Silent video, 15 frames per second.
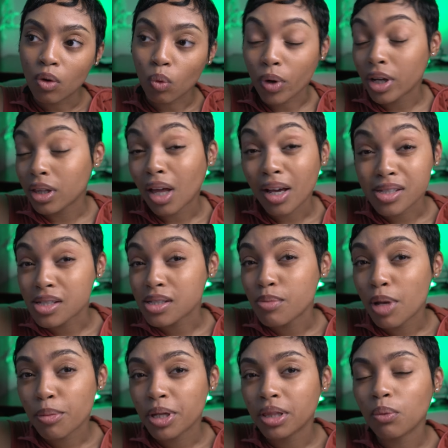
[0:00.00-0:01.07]
realizes
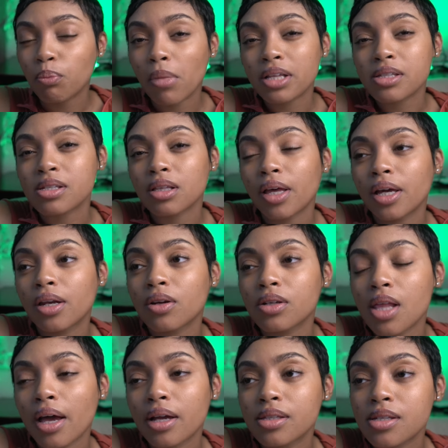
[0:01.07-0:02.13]
maybe months later,
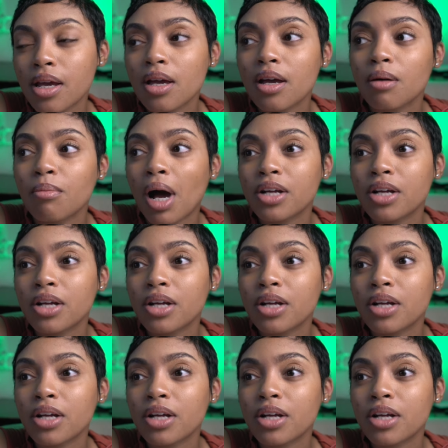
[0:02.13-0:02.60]
like, damn,